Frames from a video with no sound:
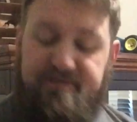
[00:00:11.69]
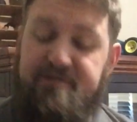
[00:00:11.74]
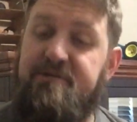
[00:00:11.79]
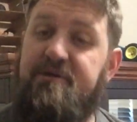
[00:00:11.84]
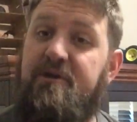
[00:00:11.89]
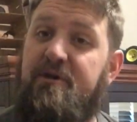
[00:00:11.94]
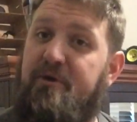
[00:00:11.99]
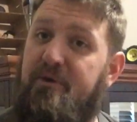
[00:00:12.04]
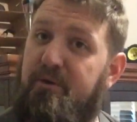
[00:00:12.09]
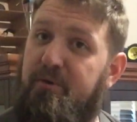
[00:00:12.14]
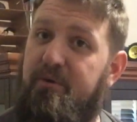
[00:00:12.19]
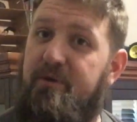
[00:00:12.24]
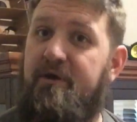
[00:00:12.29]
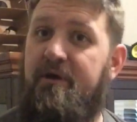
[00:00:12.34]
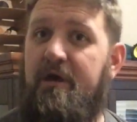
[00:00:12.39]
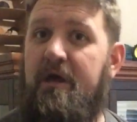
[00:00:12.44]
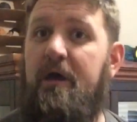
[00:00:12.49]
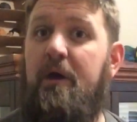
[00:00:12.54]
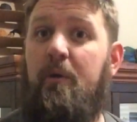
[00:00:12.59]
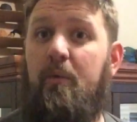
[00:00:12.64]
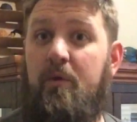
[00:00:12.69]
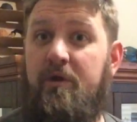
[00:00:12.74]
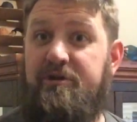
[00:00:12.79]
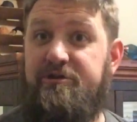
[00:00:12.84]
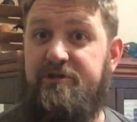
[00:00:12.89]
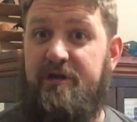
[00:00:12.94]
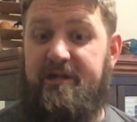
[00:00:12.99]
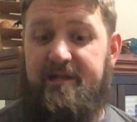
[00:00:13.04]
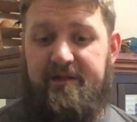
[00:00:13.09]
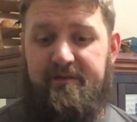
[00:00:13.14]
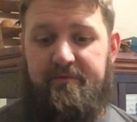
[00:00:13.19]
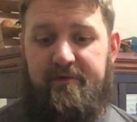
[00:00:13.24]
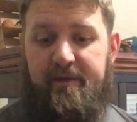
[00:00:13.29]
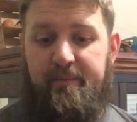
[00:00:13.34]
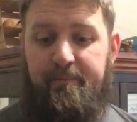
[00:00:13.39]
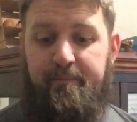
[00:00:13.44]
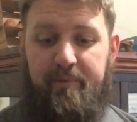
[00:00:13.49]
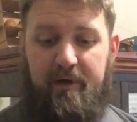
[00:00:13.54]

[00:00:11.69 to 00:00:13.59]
So we're gonna try it anyway.